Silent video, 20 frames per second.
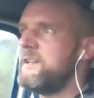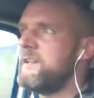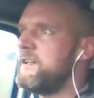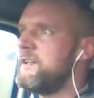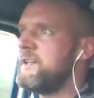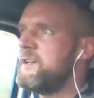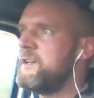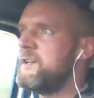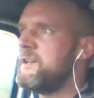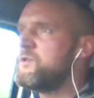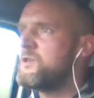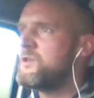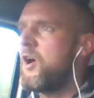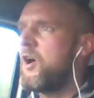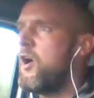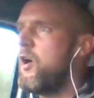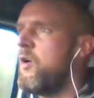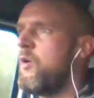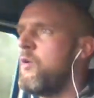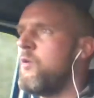use a
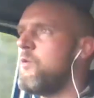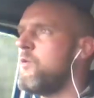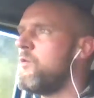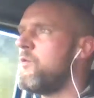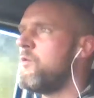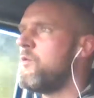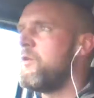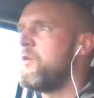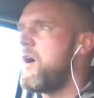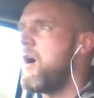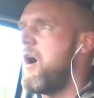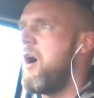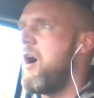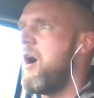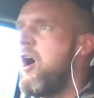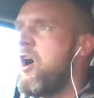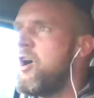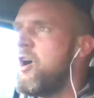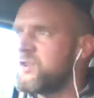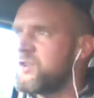whole
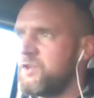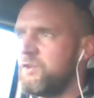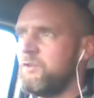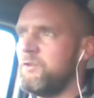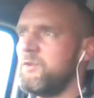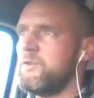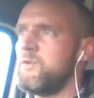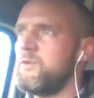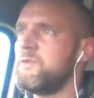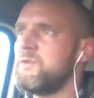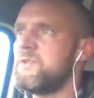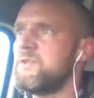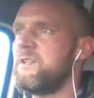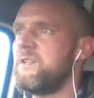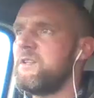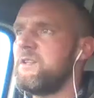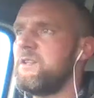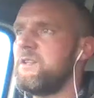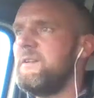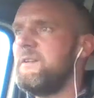arsenal
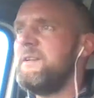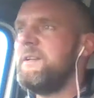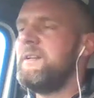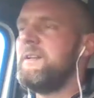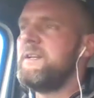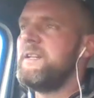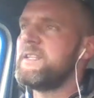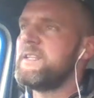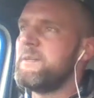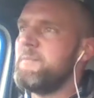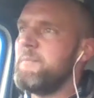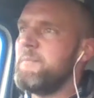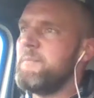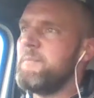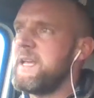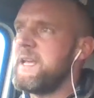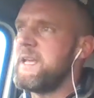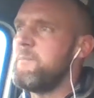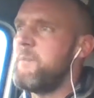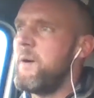to make
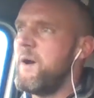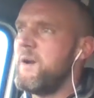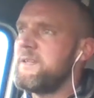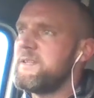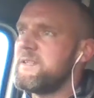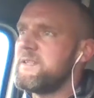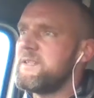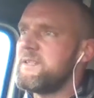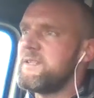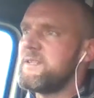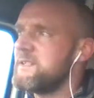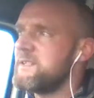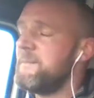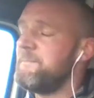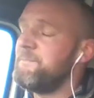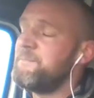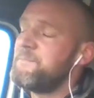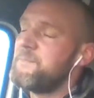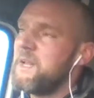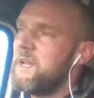in politics. And,
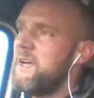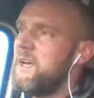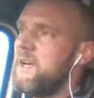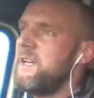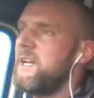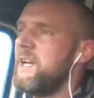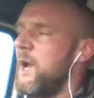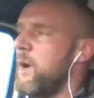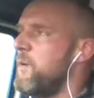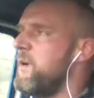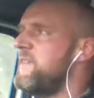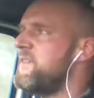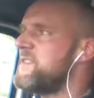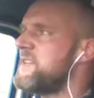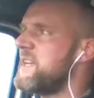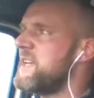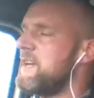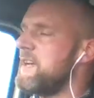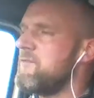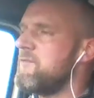you know, we've
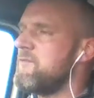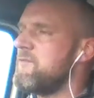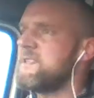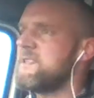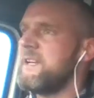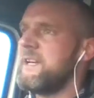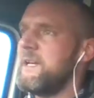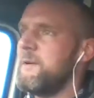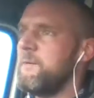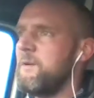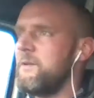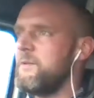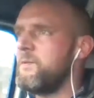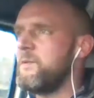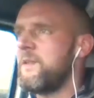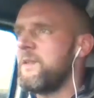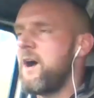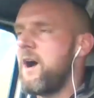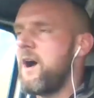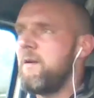seen it recently
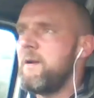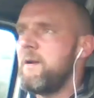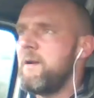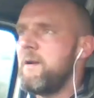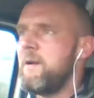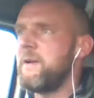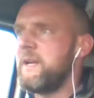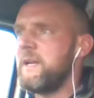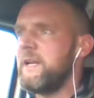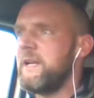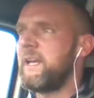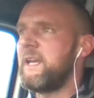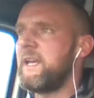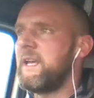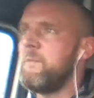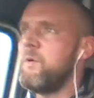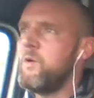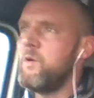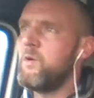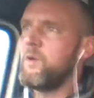with our MP, Nicky Morgan,